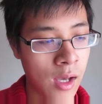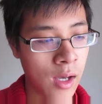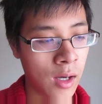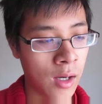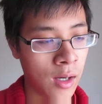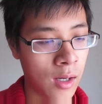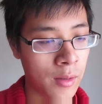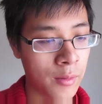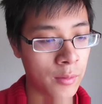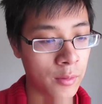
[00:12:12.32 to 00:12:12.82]

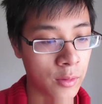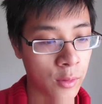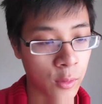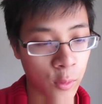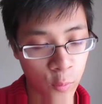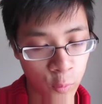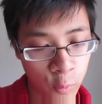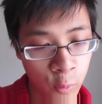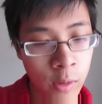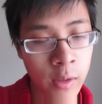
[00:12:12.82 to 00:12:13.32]

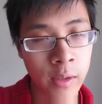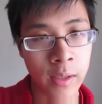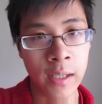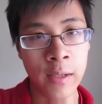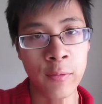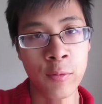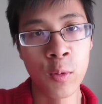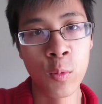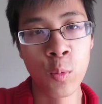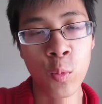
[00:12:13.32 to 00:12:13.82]
really,
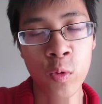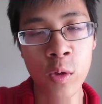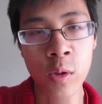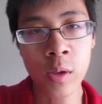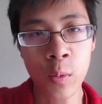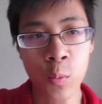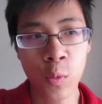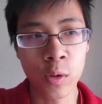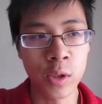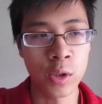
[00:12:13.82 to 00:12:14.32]
if you
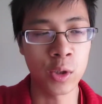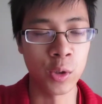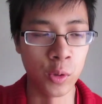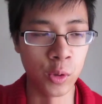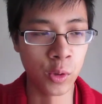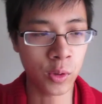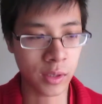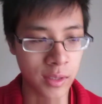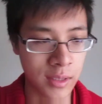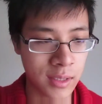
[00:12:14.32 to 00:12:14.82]
really wanted to,
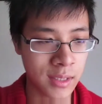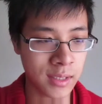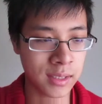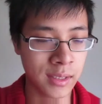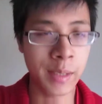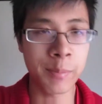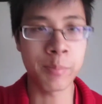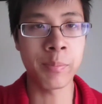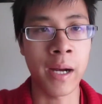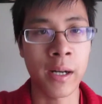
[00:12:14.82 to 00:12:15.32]
you can
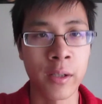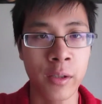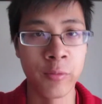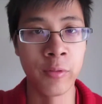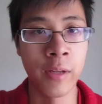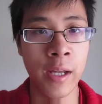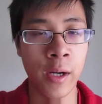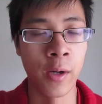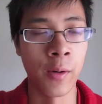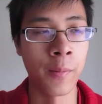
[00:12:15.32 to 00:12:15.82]
slip out of
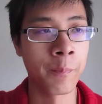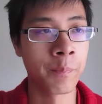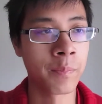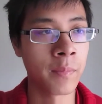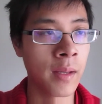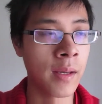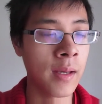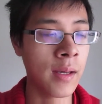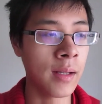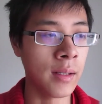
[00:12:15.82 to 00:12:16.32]
there.
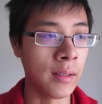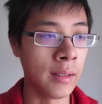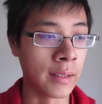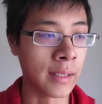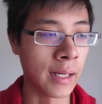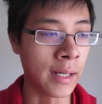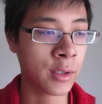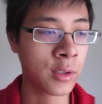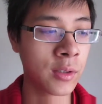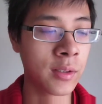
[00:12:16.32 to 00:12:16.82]
Like,
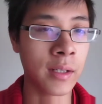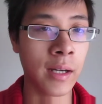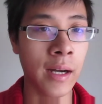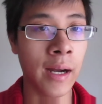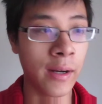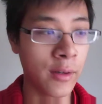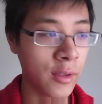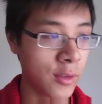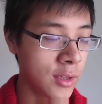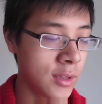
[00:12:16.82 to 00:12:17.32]
I
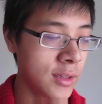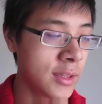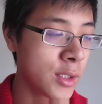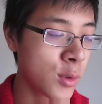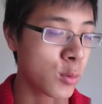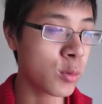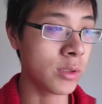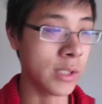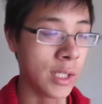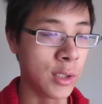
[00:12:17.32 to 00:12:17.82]

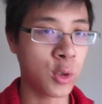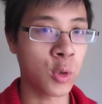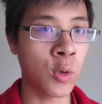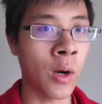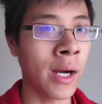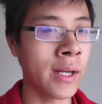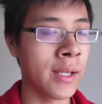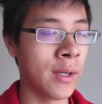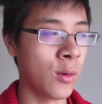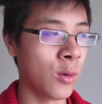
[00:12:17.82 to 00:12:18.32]
literally
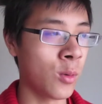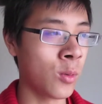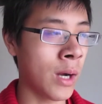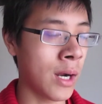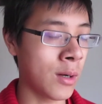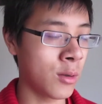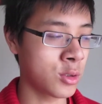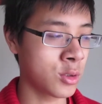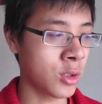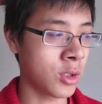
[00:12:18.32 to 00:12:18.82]
tried it while
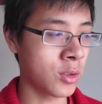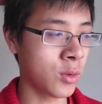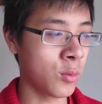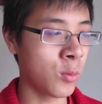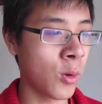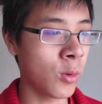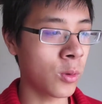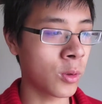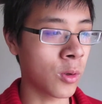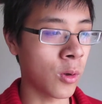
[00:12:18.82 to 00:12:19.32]
I was on the
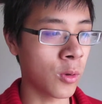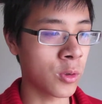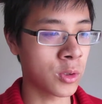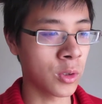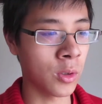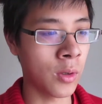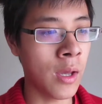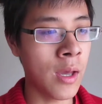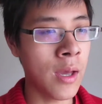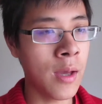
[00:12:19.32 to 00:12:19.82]
roller
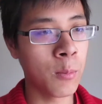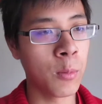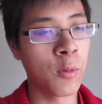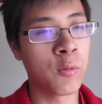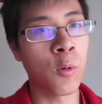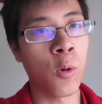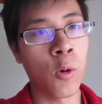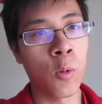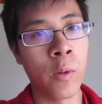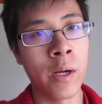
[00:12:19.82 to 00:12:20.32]
coaster
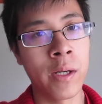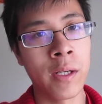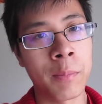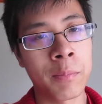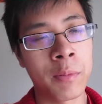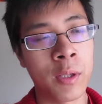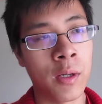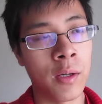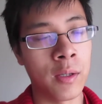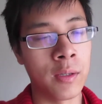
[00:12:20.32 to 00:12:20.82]
before it went up
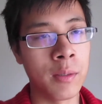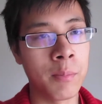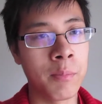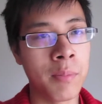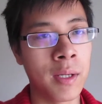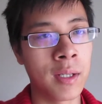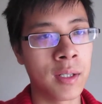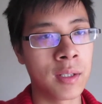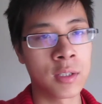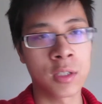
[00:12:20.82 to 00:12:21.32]
the
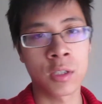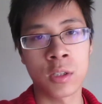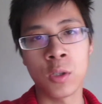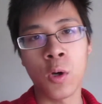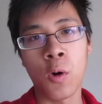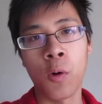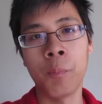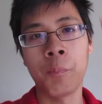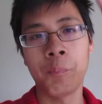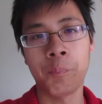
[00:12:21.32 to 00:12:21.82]
big
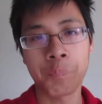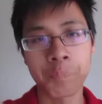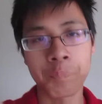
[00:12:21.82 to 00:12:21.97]
slope.